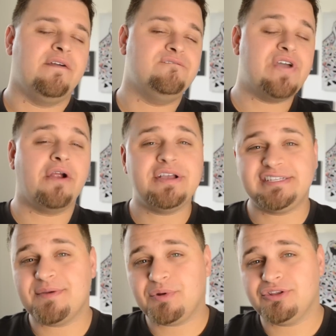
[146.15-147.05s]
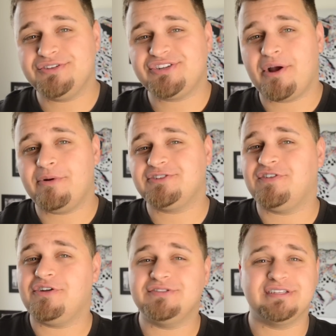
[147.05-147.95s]
Very simple to do starburst
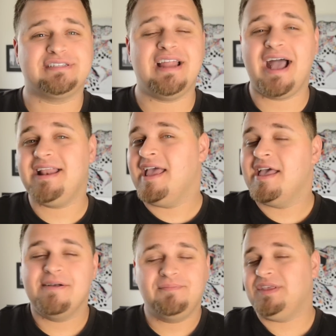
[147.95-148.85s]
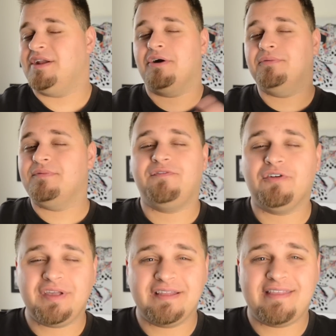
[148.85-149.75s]
photos. It's not, you know,
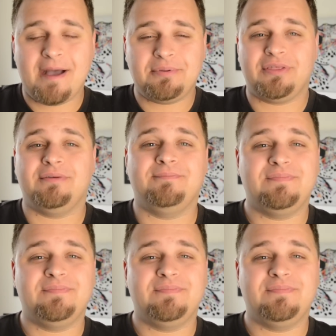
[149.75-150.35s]
fully in depth.